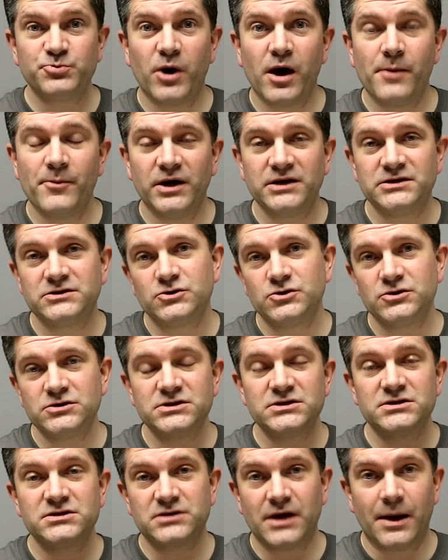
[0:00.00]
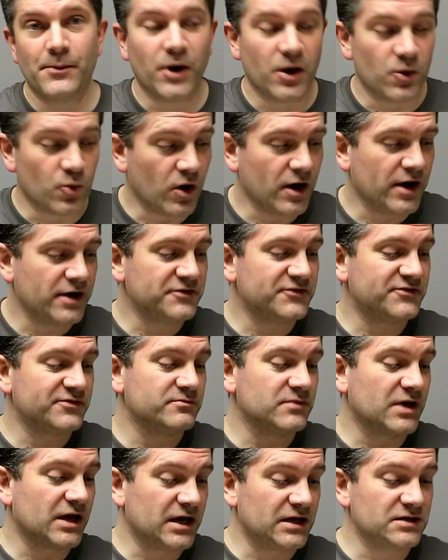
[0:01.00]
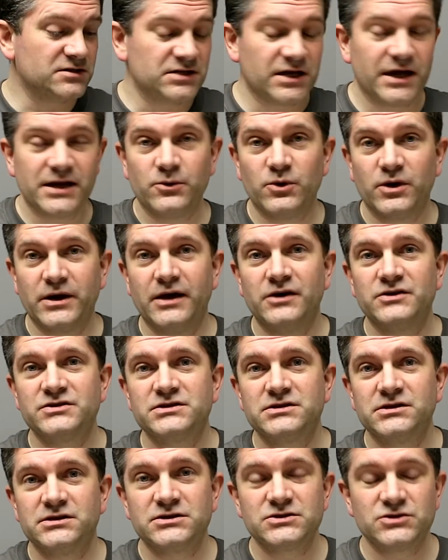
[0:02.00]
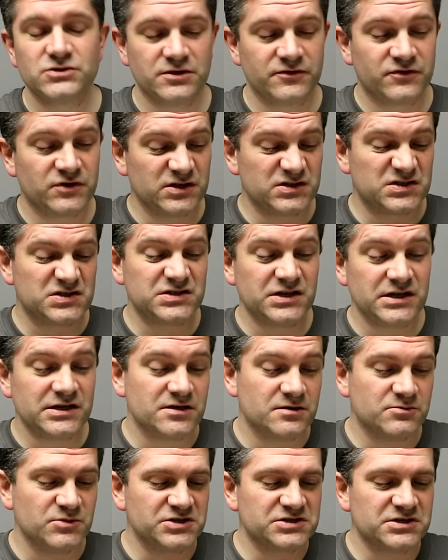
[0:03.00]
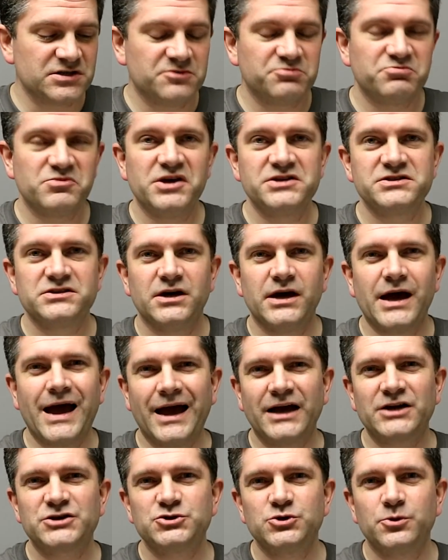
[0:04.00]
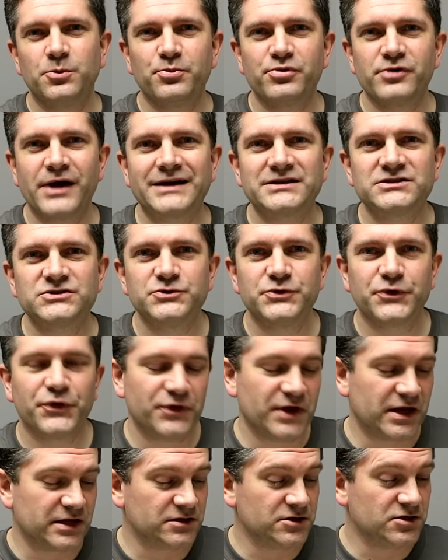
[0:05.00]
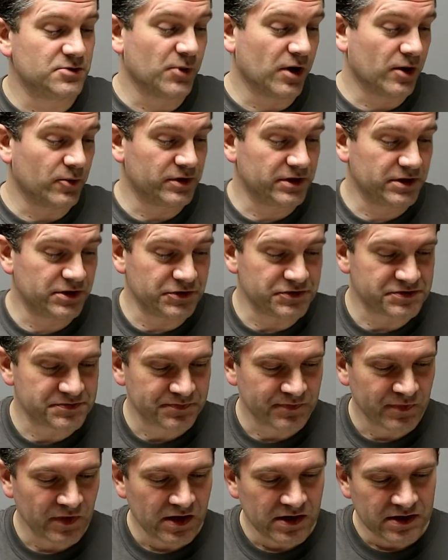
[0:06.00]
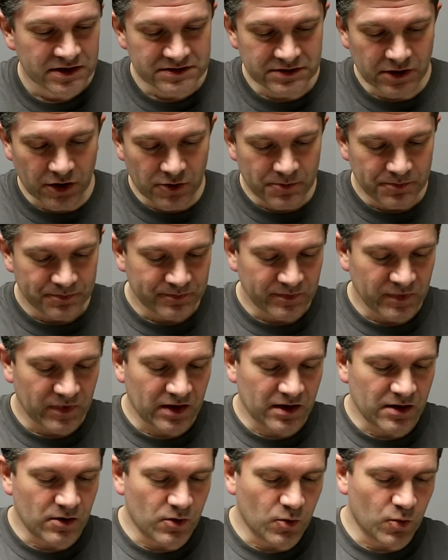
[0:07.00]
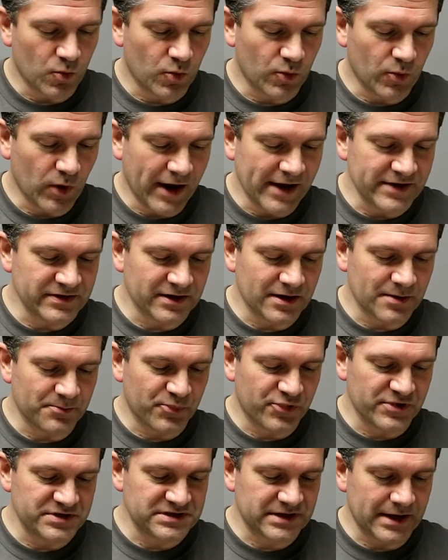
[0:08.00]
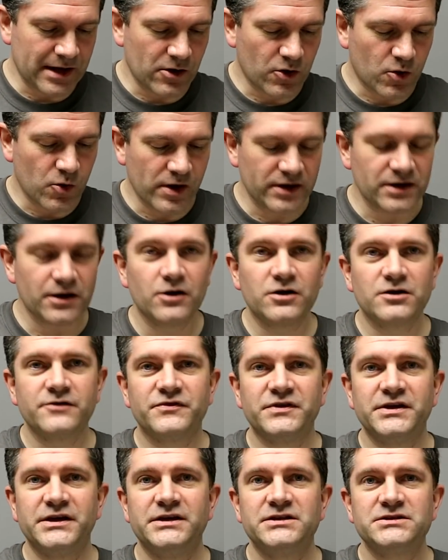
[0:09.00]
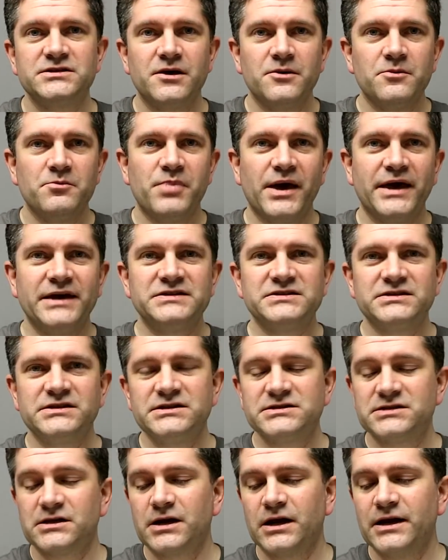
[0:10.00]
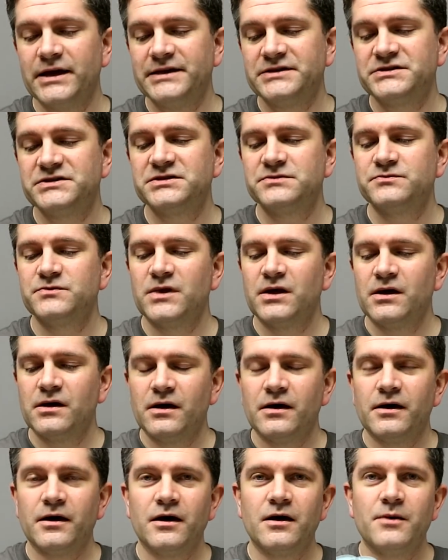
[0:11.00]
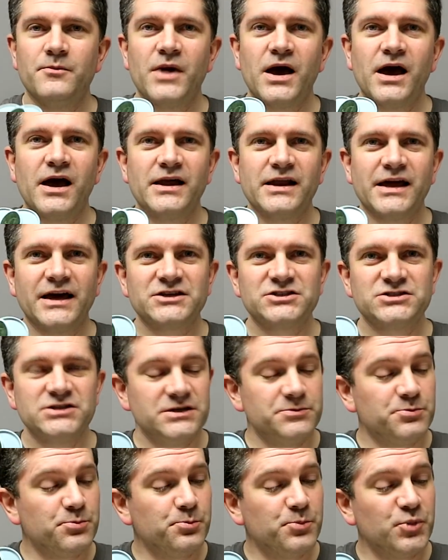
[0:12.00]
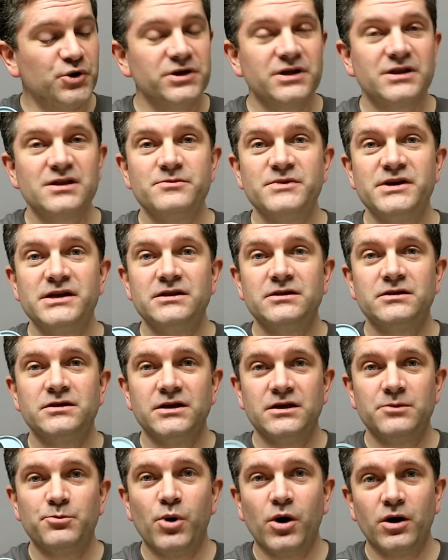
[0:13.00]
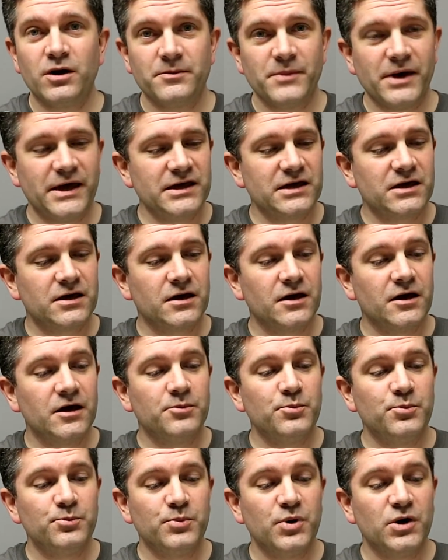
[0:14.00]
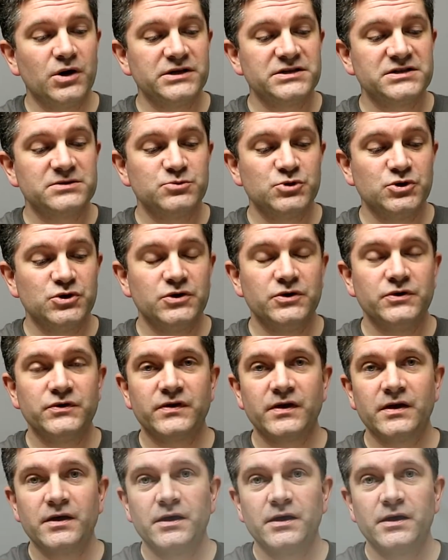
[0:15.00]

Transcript: by my daughters and my wife and anyone else that sort of could see them as a actual practical thing that you might want to use. So I ended up printing out quite a lot of these bases and lids, and actually putting them in the Polymaker Polysmooth